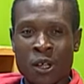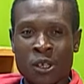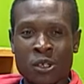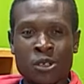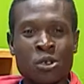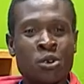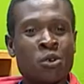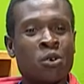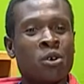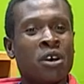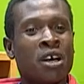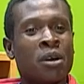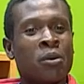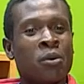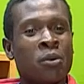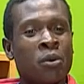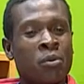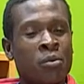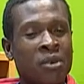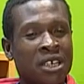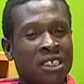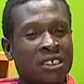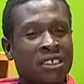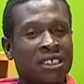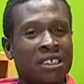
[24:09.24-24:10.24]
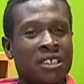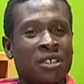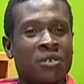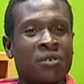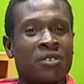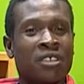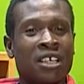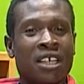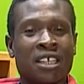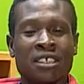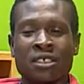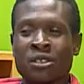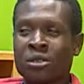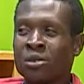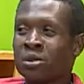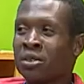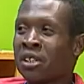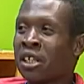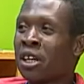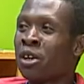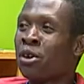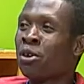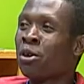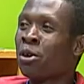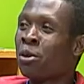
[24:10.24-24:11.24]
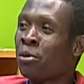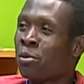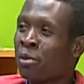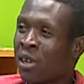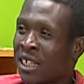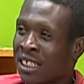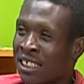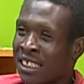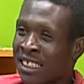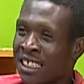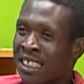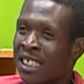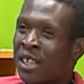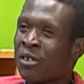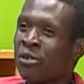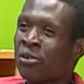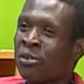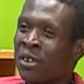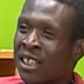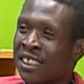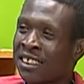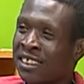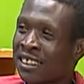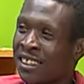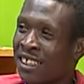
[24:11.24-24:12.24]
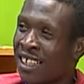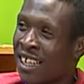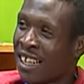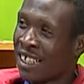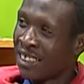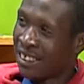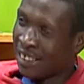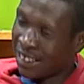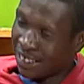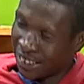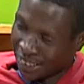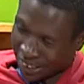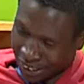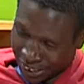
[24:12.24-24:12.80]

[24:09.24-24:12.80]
So we must give thanks to the Almighty, the first artist.